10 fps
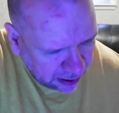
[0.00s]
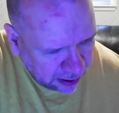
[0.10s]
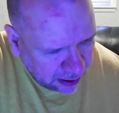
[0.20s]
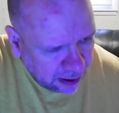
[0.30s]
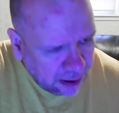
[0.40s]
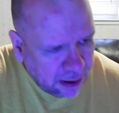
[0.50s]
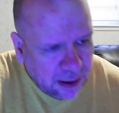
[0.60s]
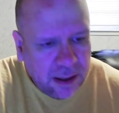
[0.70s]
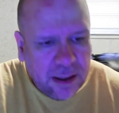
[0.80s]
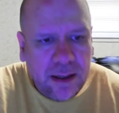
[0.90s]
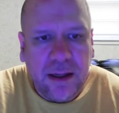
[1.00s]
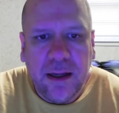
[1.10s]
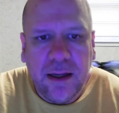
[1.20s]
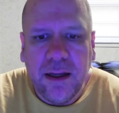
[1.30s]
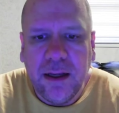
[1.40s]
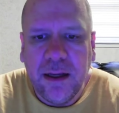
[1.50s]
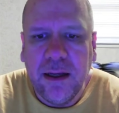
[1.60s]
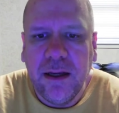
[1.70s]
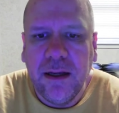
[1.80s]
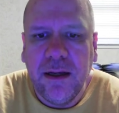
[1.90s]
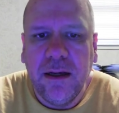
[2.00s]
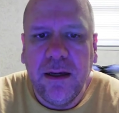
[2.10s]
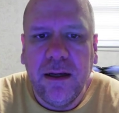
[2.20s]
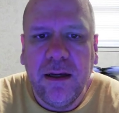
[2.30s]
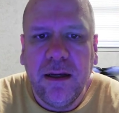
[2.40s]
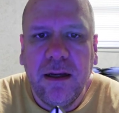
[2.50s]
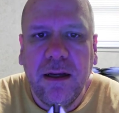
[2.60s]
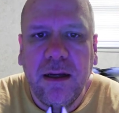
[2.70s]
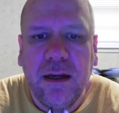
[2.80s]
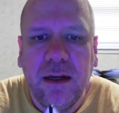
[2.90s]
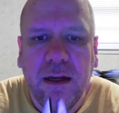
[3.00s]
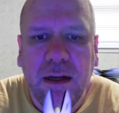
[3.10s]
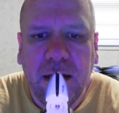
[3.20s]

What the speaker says: (silence)